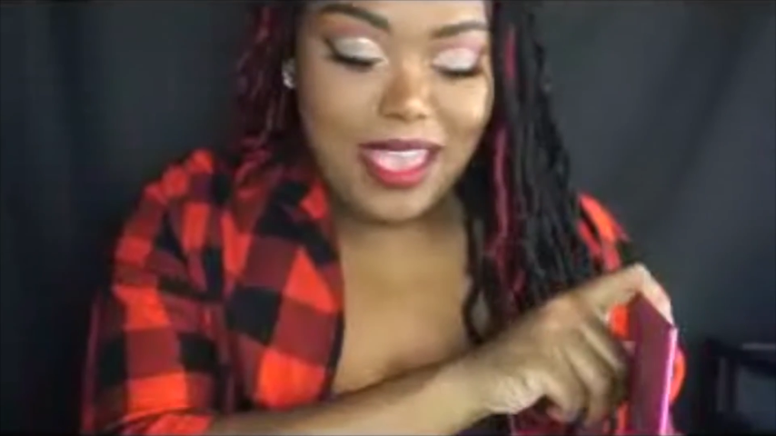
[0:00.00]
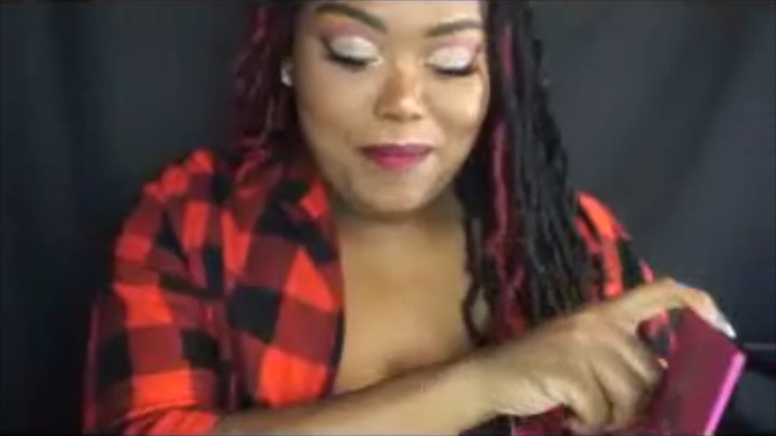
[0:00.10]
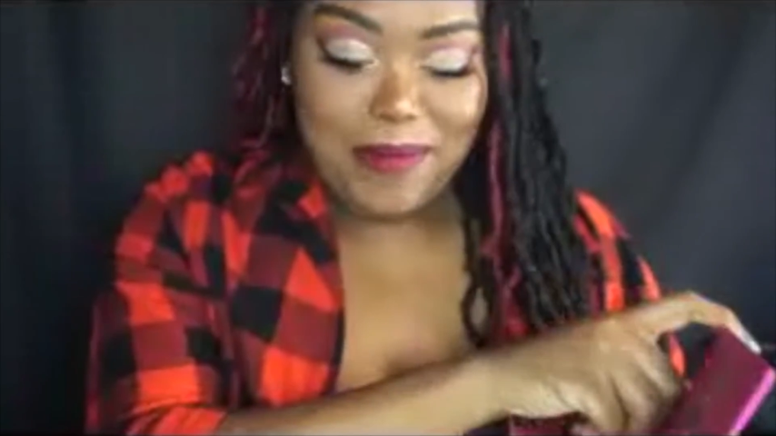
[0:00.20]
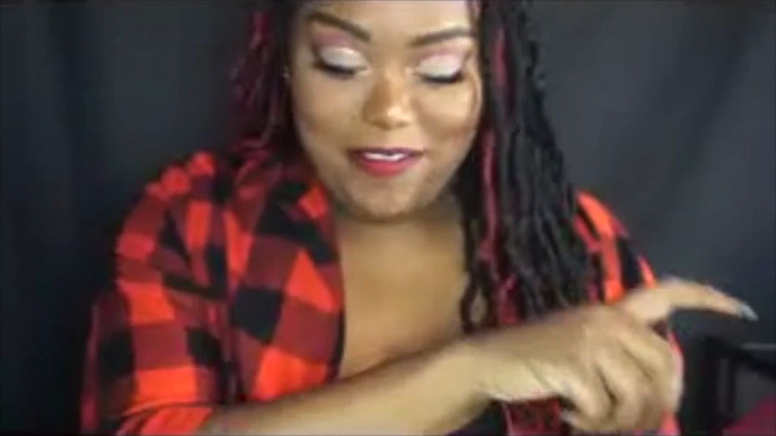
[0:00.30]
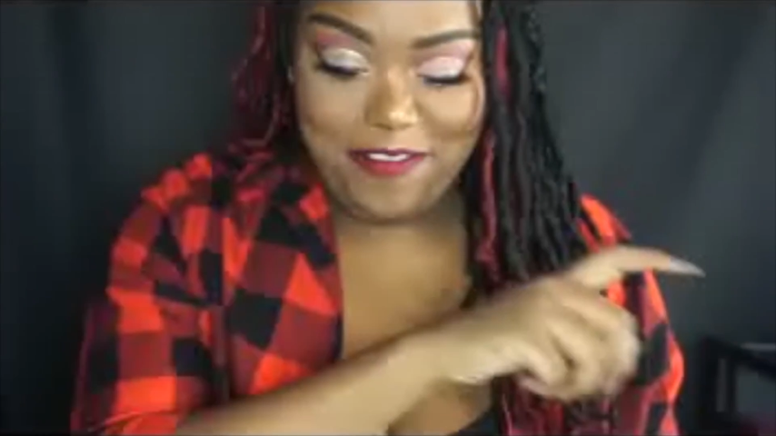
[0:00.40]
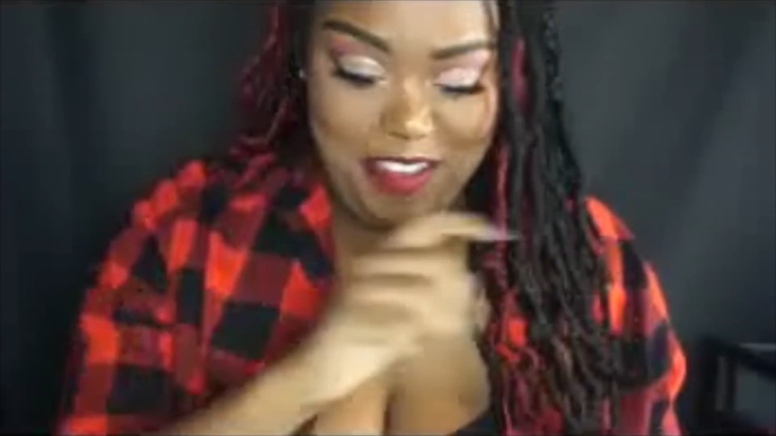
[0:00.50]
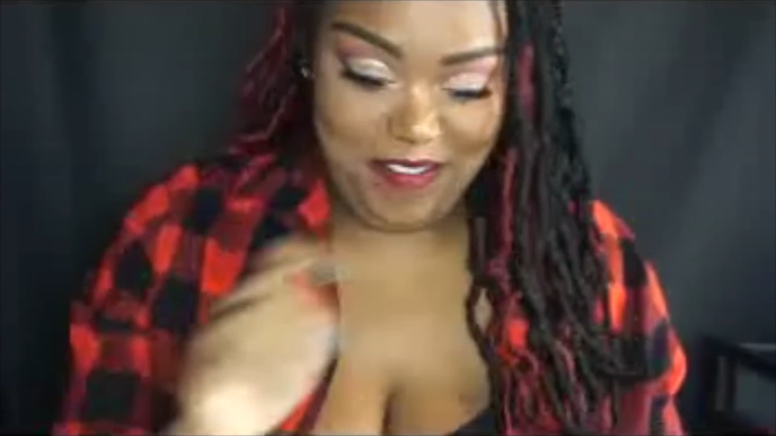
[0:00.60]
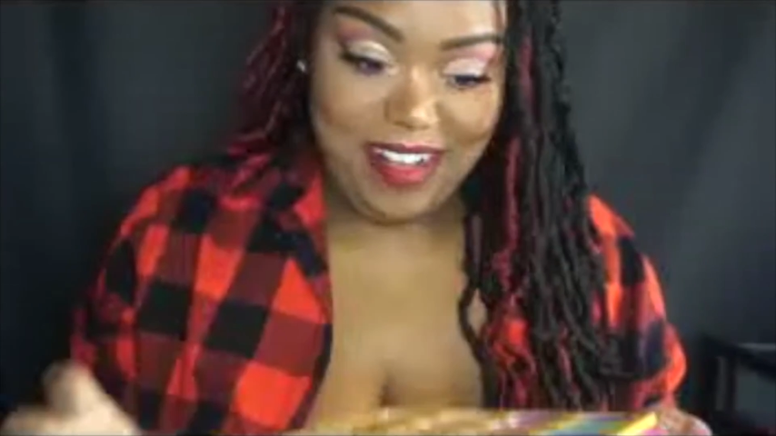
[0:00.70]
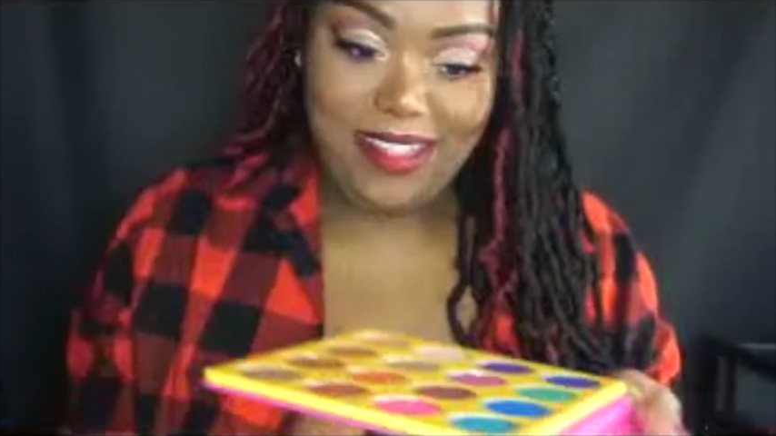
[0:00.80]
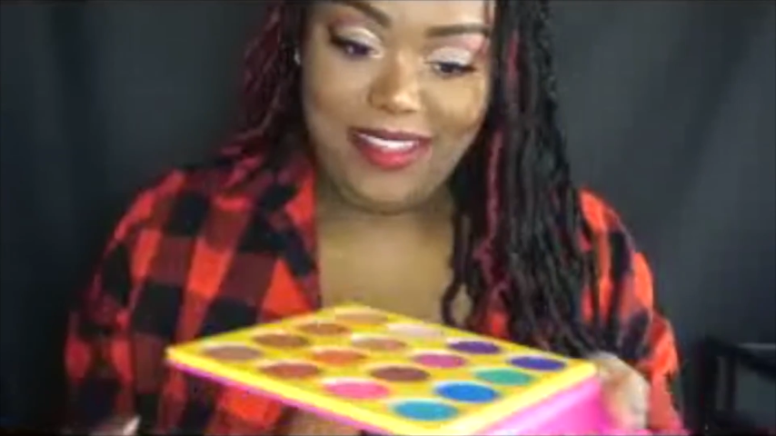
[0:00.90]
My
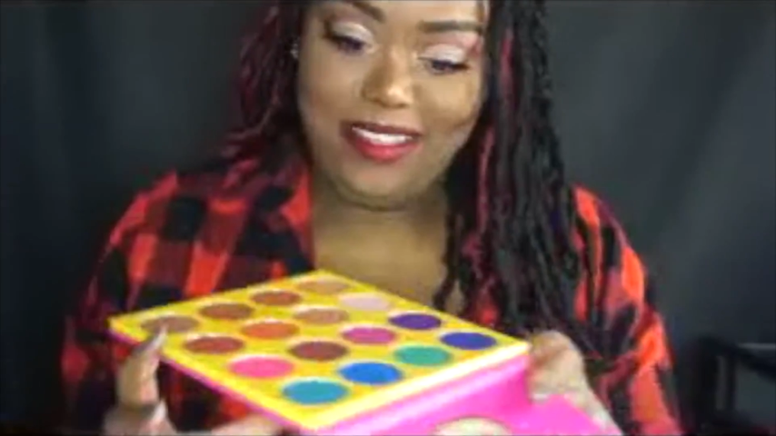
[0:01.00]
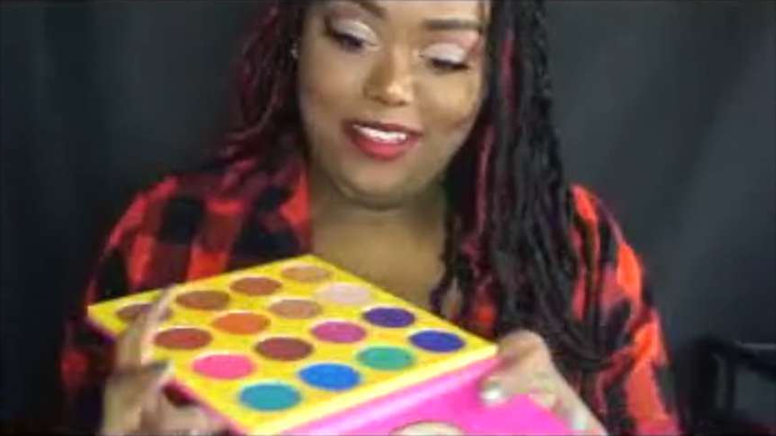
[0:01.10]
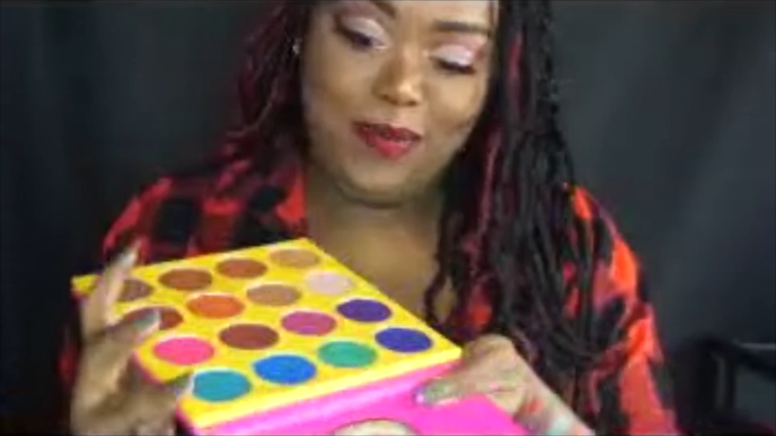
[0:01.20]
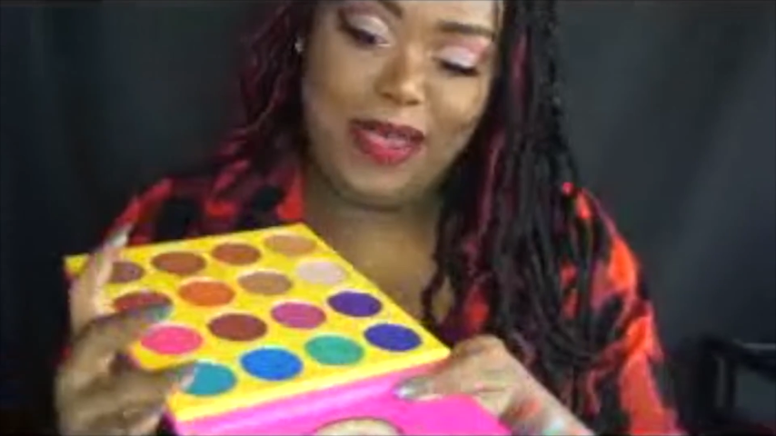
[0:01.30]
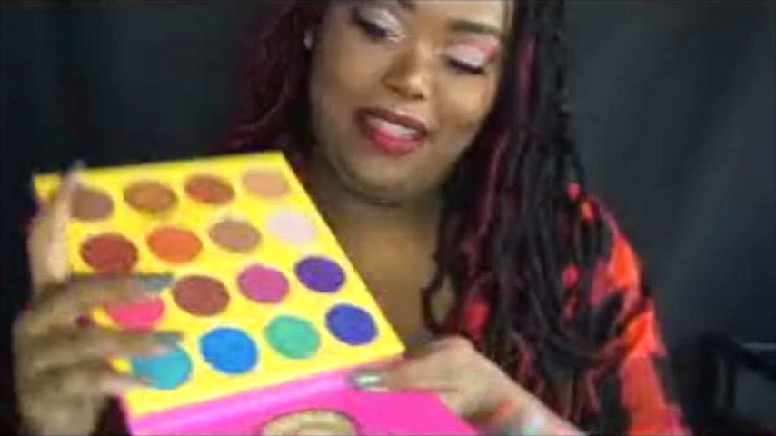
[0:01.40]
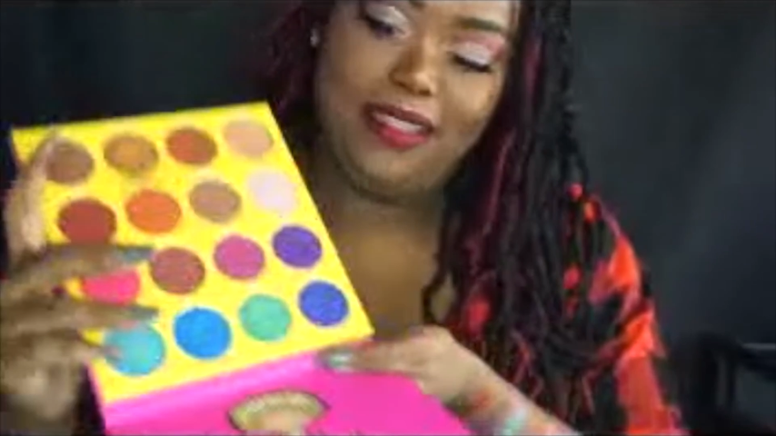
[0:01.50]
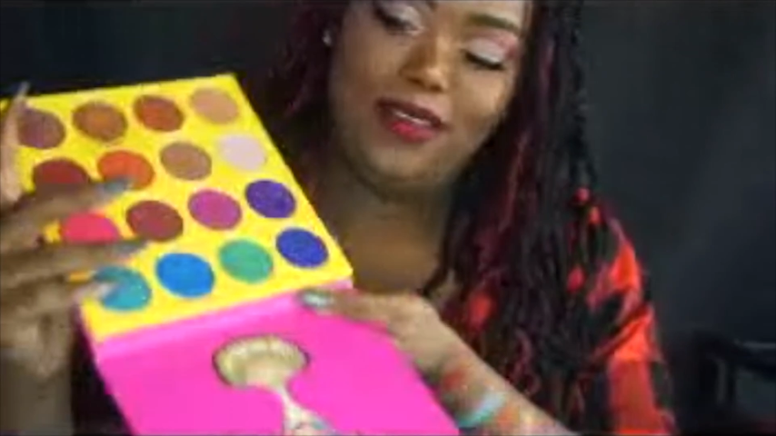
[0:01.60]
favorite color in this palette